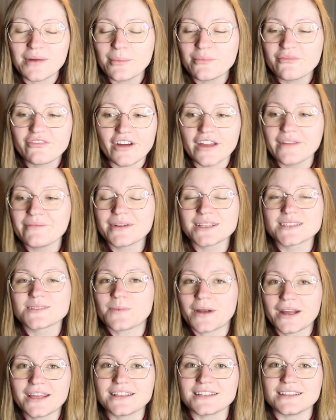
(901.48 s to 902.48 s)
I'm 5 months
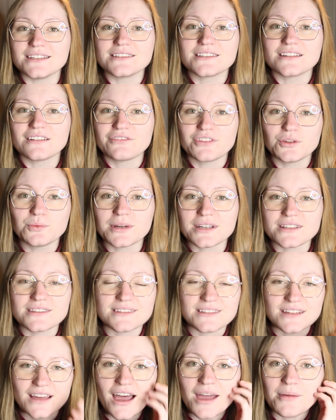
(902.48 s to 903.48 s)
pregnant. In a few
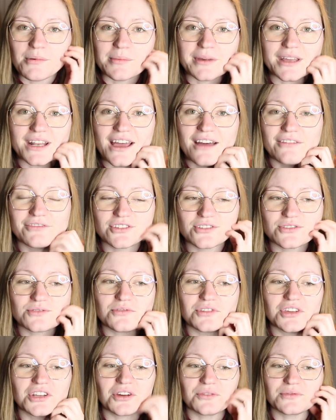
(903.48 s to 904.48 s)
months' time, I'm gonna have to,
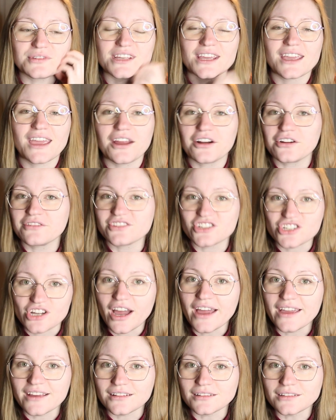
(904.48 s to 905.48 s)
you know, take care of a
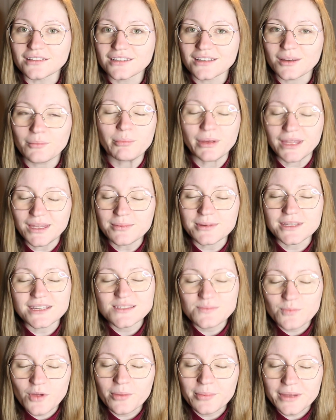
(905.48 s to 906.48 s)
child, a baby, a
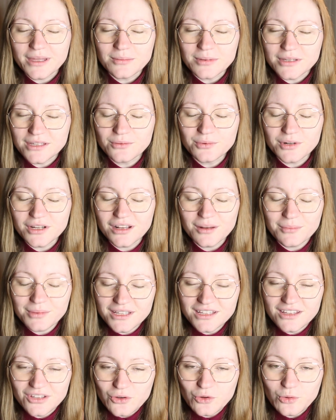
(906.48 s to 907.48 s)
small baby. We're gonna
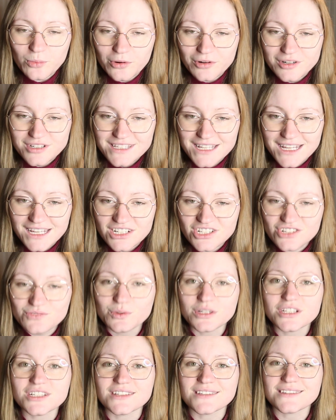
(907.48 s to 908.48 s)
be in the newborn stage,
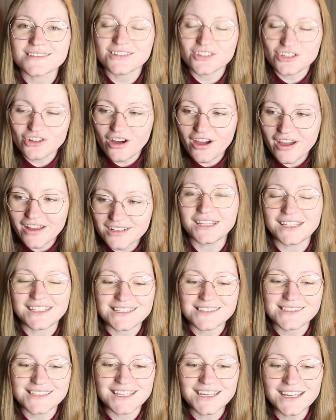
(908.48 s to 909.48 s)
which is not
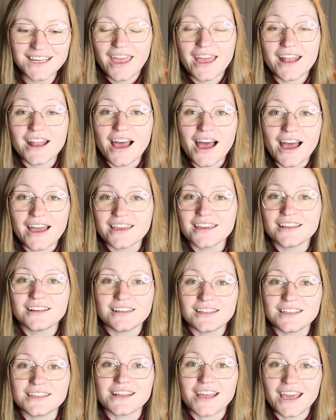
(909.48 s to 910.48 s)
easy. And I
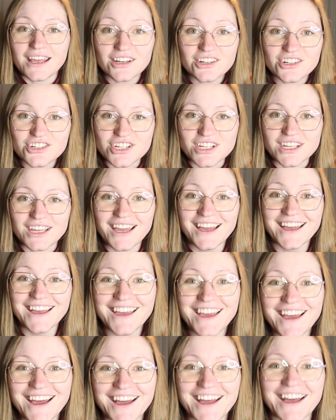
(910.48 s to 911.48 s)
need energy.
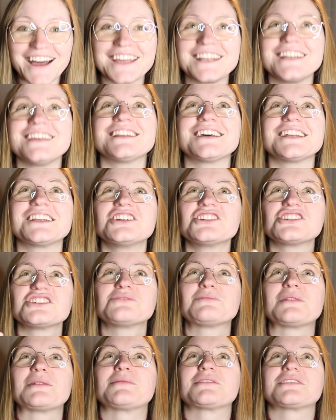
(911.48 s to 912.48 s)
I need energy
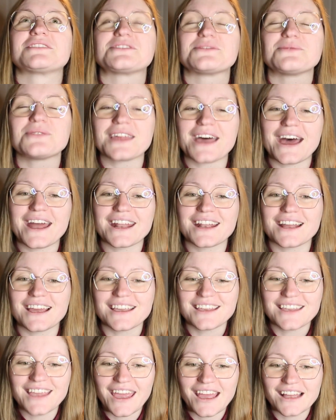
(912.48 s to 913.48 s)
to be able to do that, and I
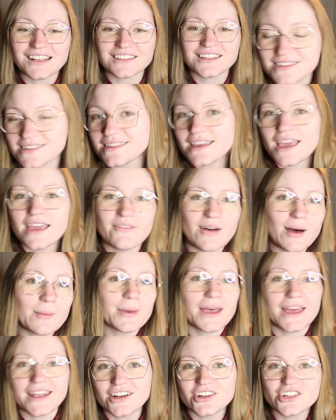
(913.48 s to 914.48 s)
can't save up
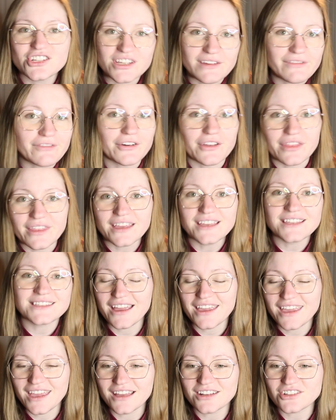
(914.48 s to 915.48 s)
energy for this.
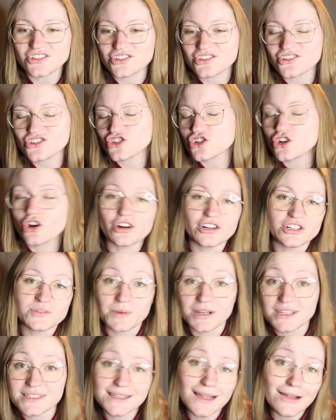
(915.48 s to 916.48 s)
I can't just charge
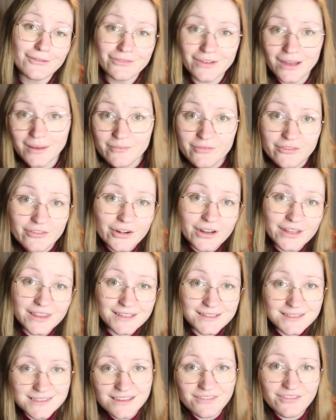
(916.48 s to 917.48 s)
myself up for
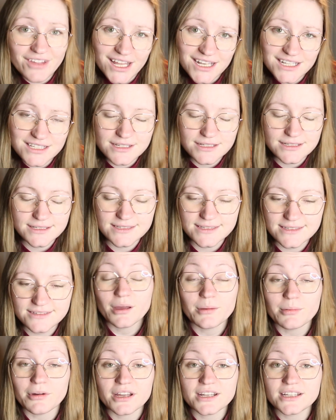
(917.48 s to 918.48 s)
this event because
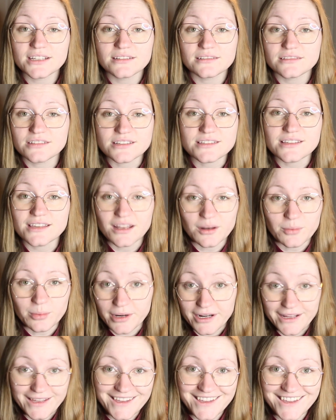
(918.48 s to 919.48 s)
my body doesn't get a
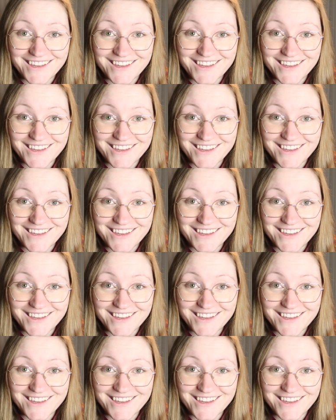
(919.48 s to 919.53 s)
break.